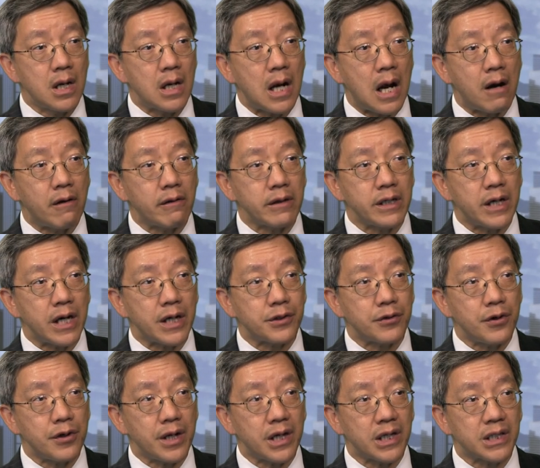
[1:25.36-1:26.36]
Our
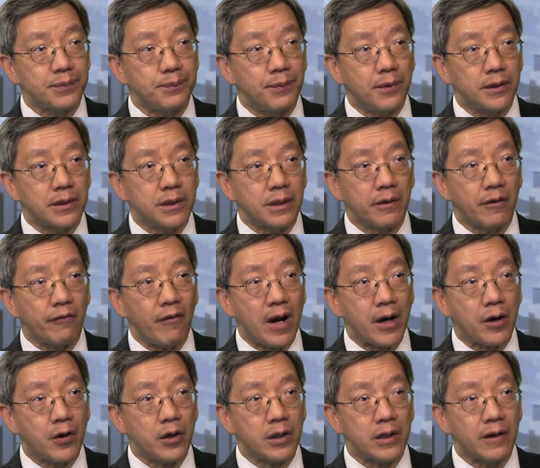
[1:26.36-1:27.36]
electronic export
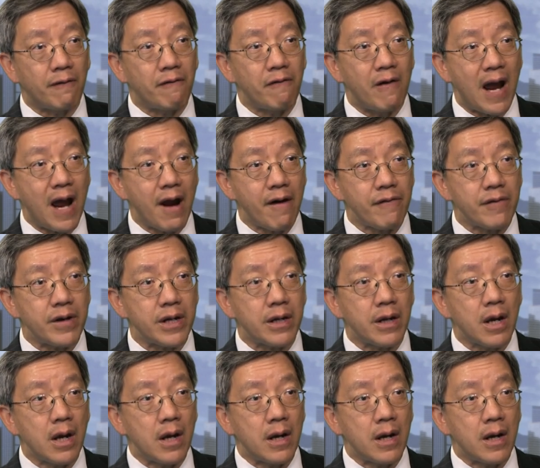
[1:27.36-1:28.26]
record a very